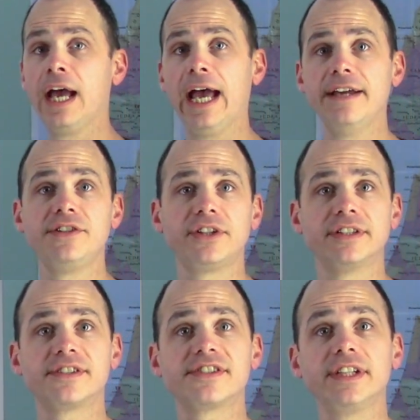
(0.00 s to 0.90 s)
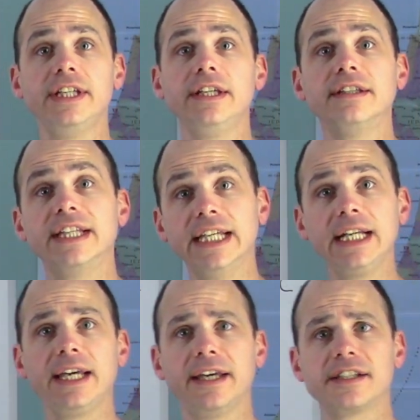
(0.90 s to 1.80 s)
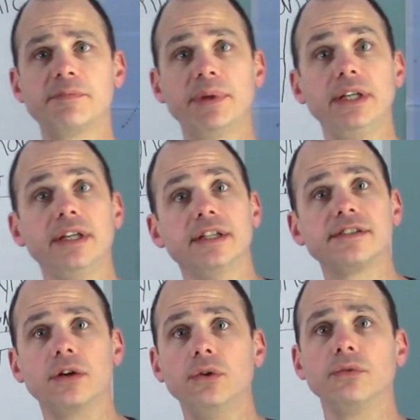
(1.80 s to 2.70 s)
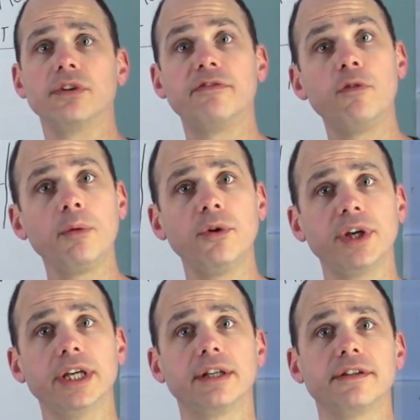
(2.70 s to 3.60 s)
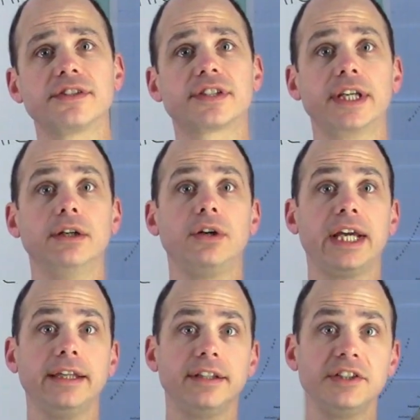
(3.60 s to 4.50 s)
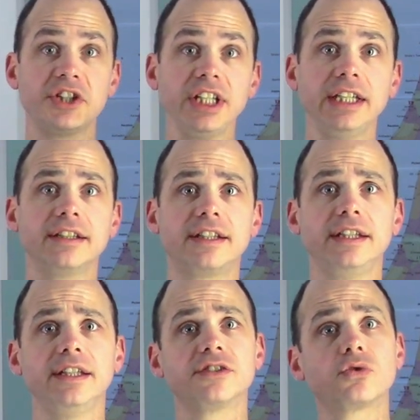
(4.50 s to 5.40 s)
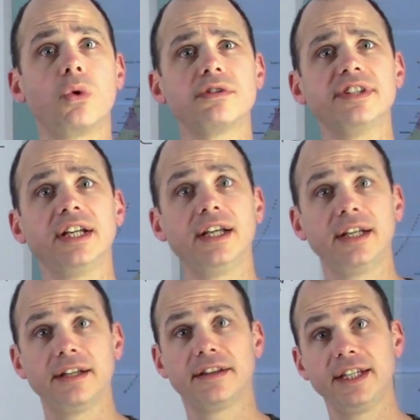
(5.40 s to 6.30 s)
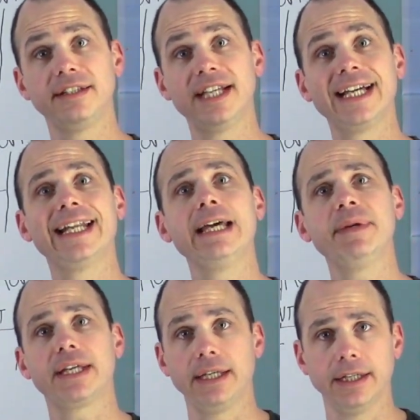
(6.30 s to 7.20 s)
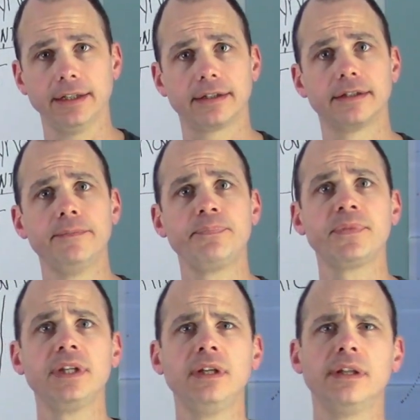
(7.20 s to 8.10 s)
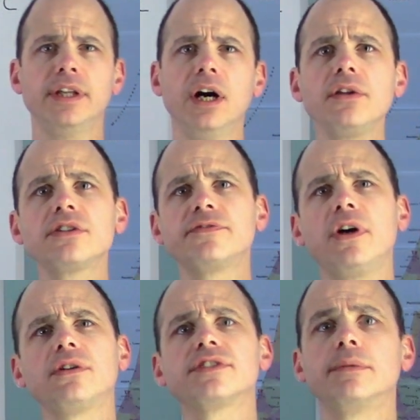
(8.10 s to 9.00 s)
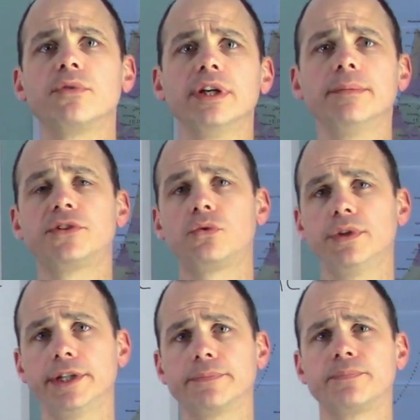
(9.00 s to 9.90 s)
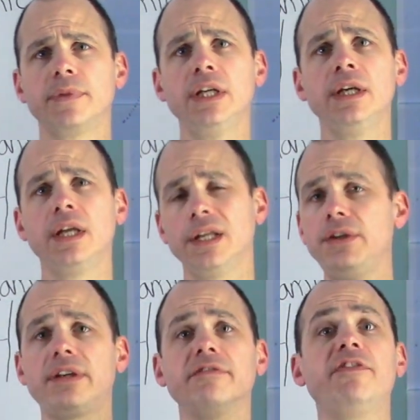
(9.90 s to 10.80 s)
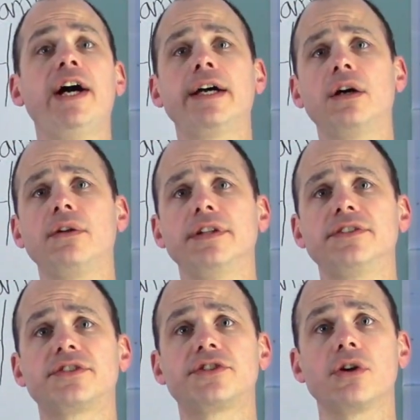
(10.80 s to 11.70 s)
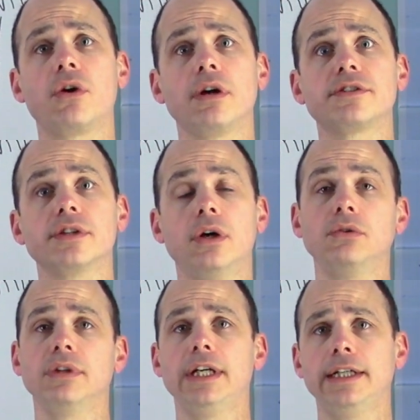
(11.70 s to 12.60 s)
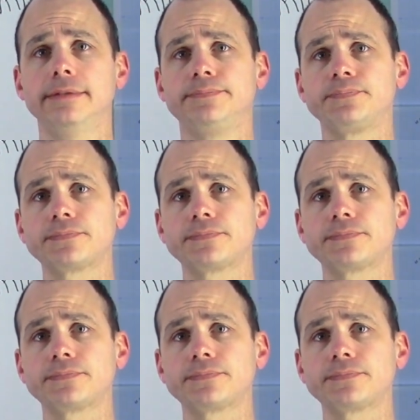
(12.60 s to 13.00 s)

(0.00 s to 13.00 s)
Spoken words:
As you can see, the NASB is on the formal end of the scale and the GNT is towards the dynamic end. The others fall somewhere in between. Now you can find all these charts online.